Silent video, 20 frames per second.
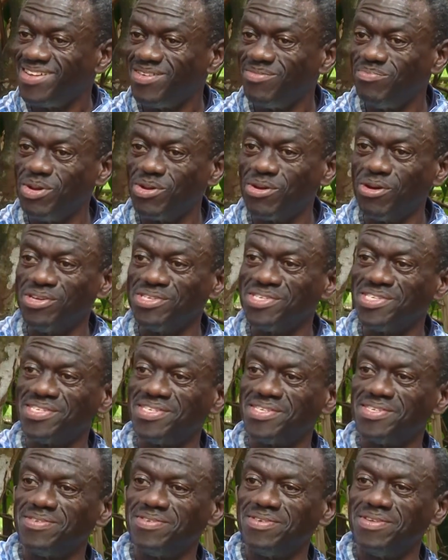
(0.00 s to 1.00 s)

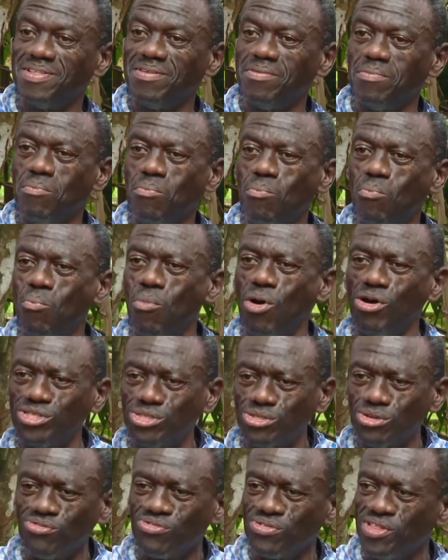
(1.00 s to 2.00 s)
Because
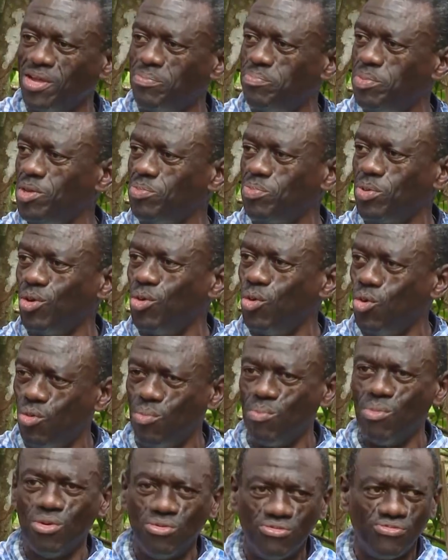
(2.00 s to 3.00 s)
most of the people who
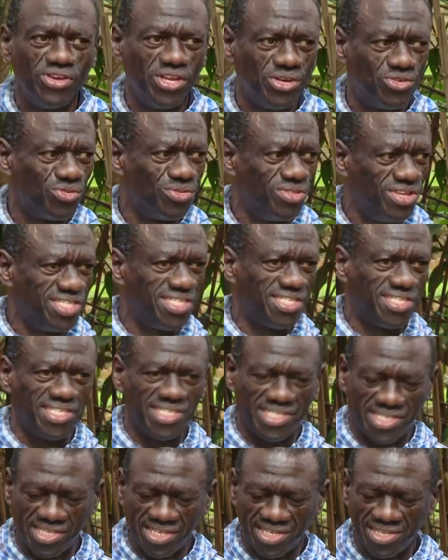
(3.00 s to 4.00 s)
move into this
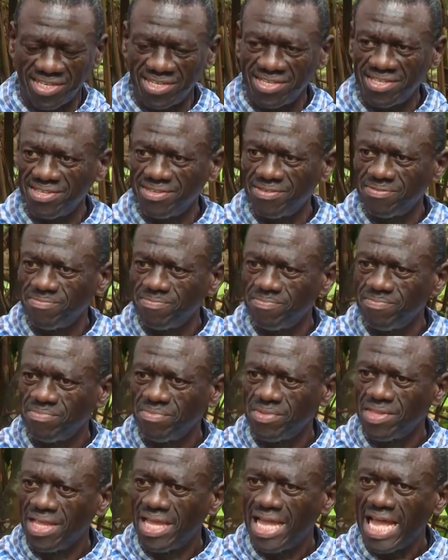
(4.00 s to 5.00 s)
city
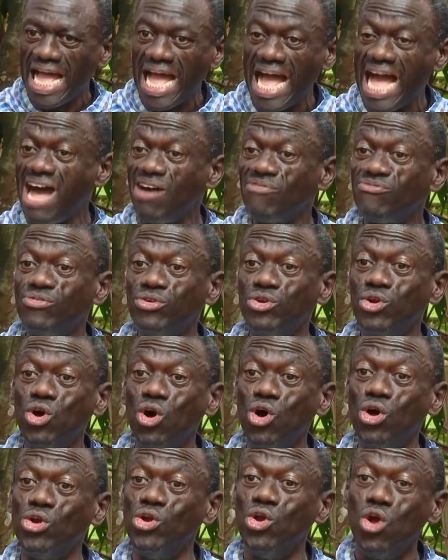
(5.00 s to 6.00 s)
have
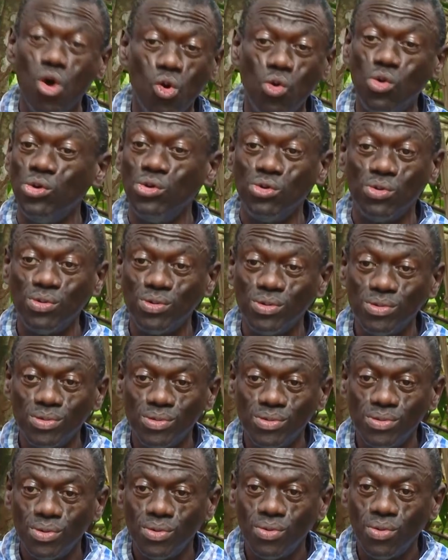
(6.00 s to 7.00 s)
no known
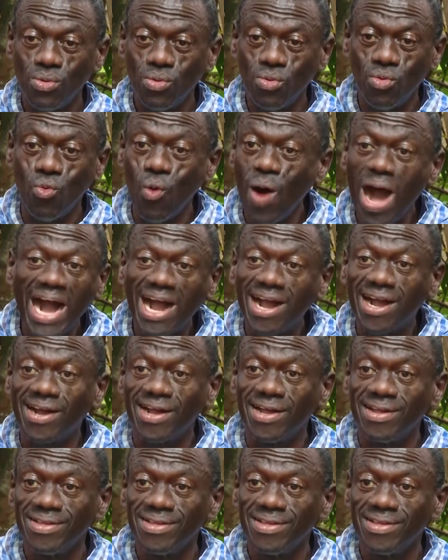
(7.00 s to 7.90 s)
work.